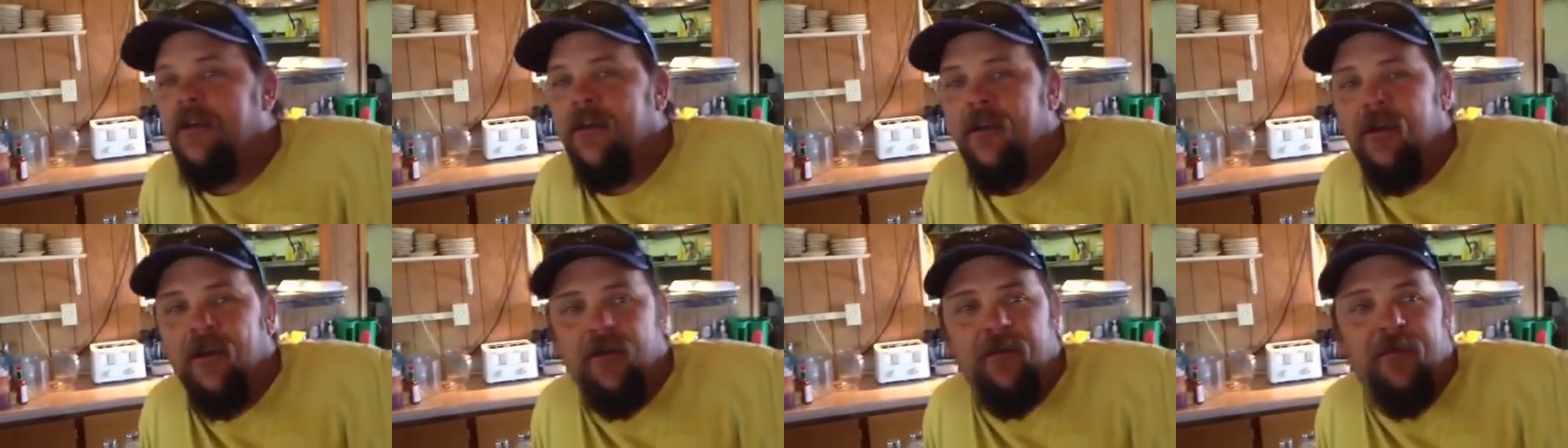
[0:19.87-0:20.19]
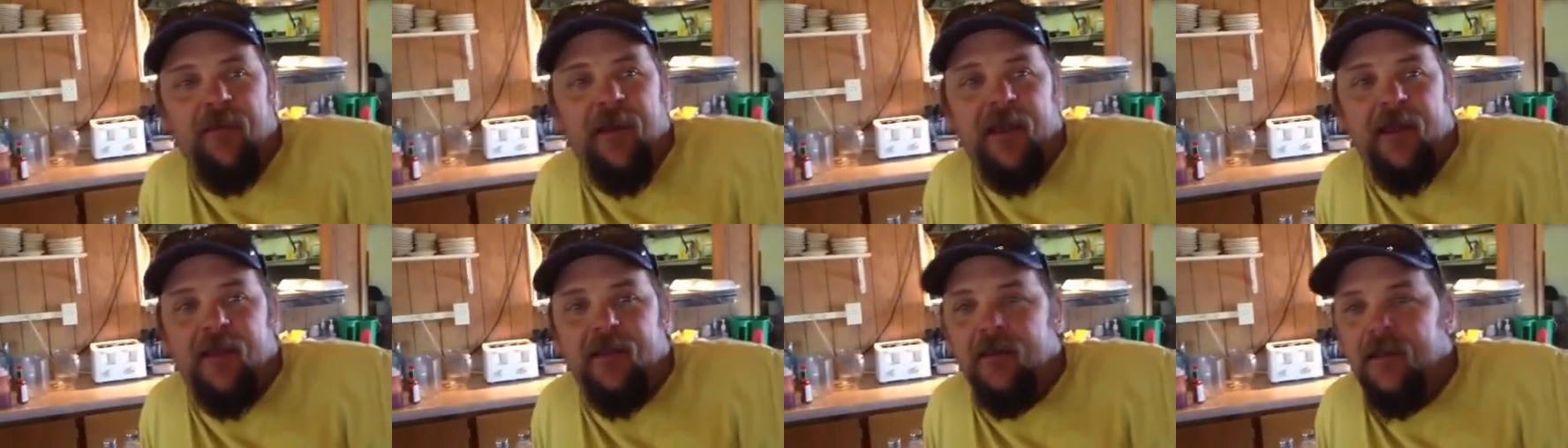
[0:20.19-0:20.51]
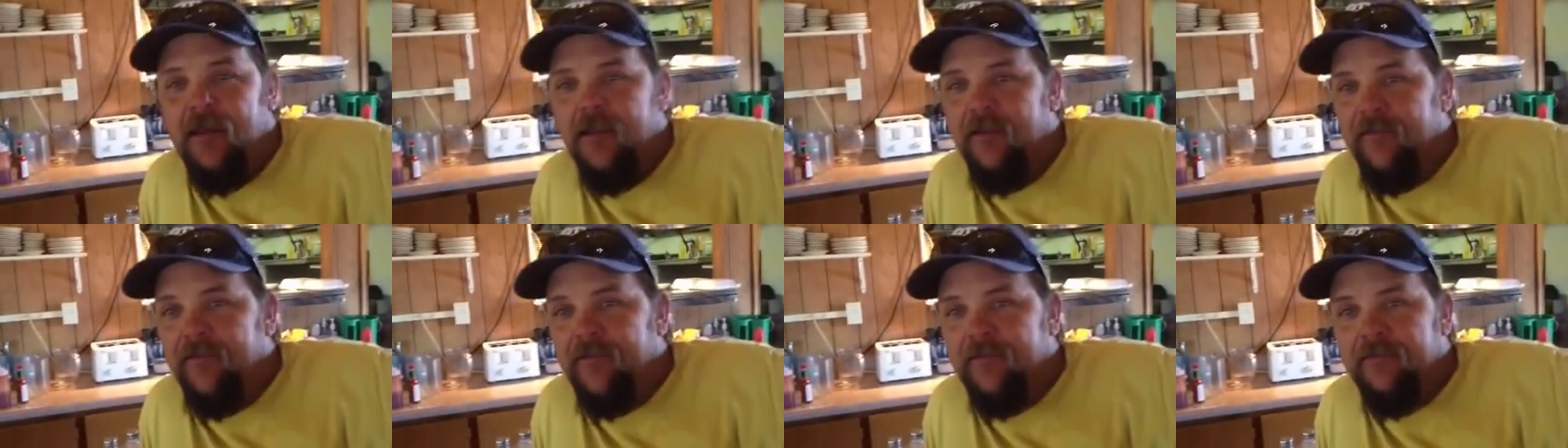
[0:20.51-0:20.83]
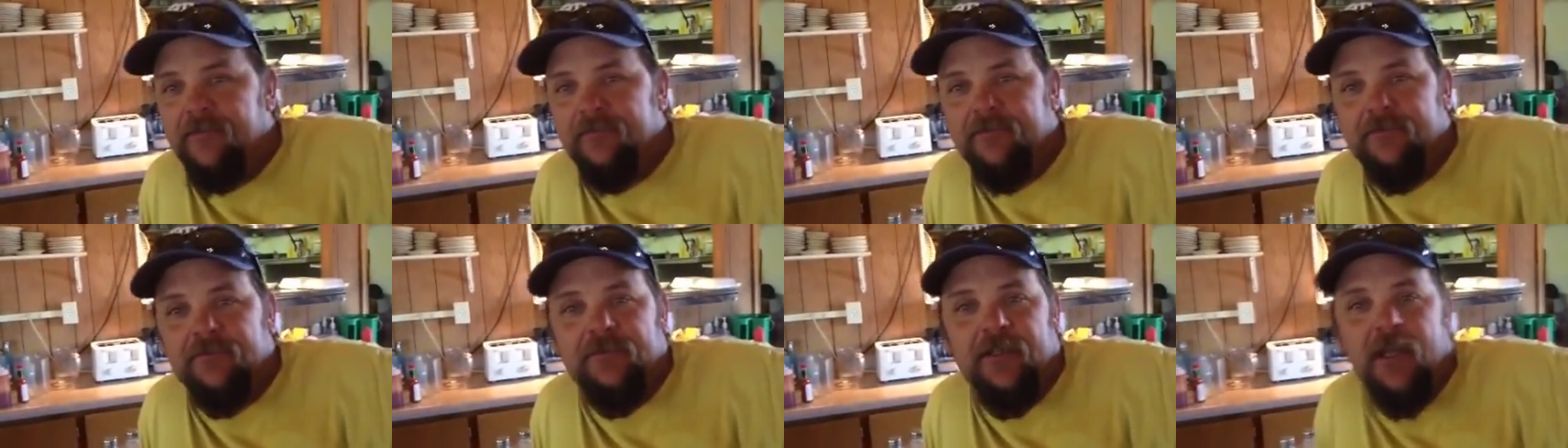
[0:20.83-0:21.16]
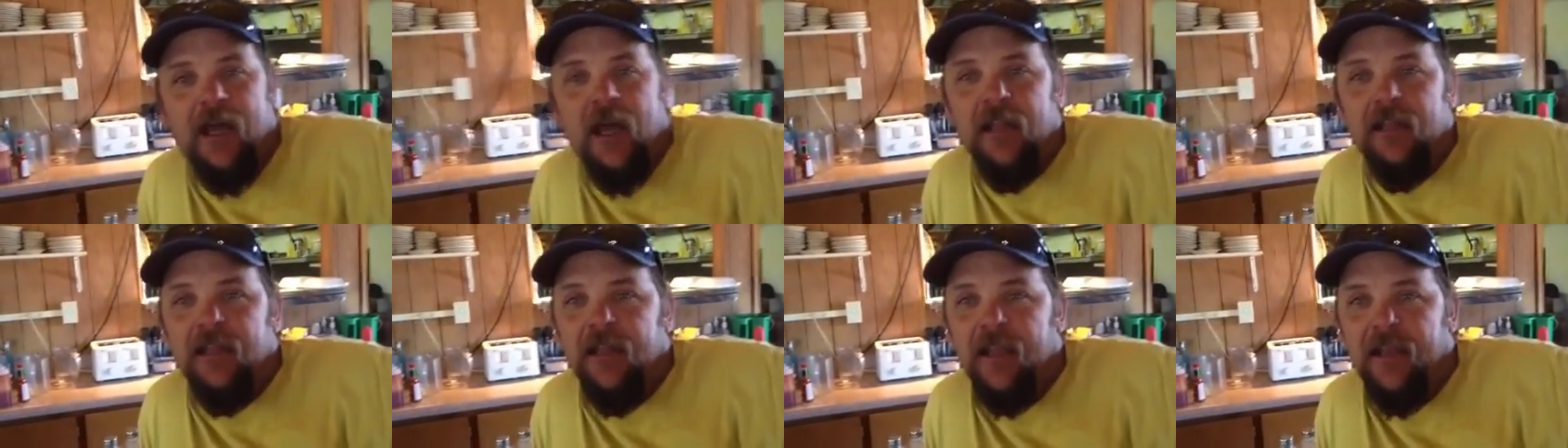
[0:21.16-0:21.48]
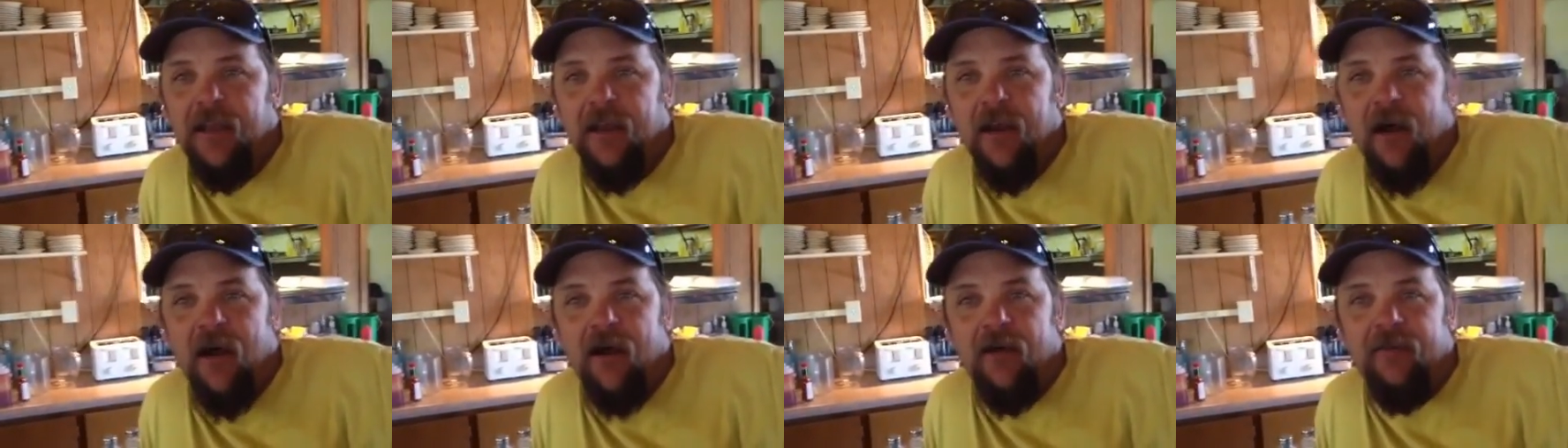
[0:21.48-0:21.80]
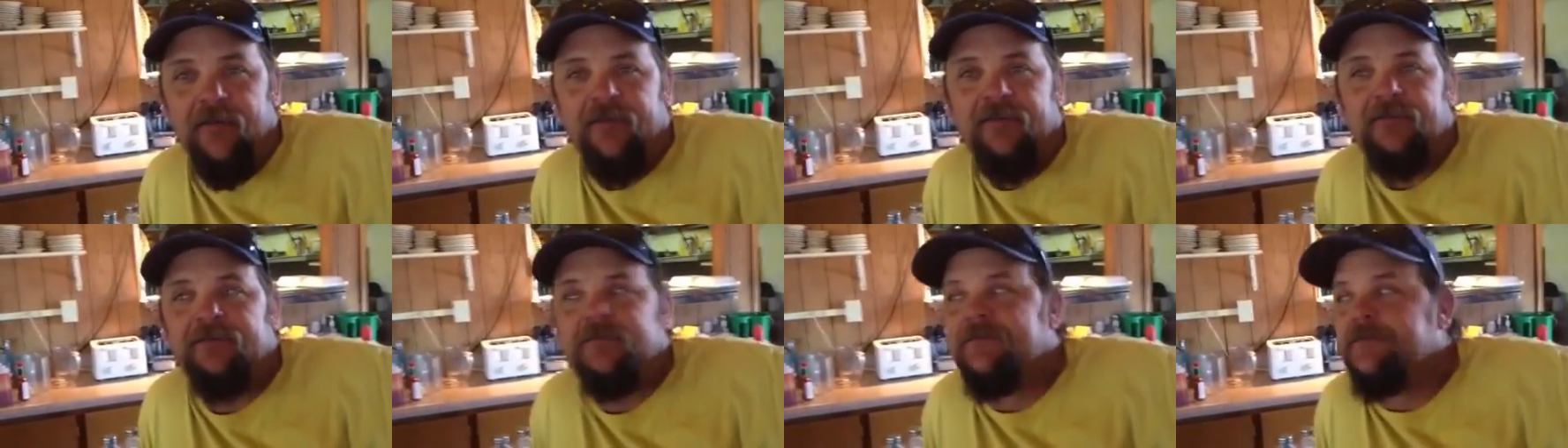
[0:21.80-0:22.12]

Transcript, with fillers: Couldn't make a living. Got laid off.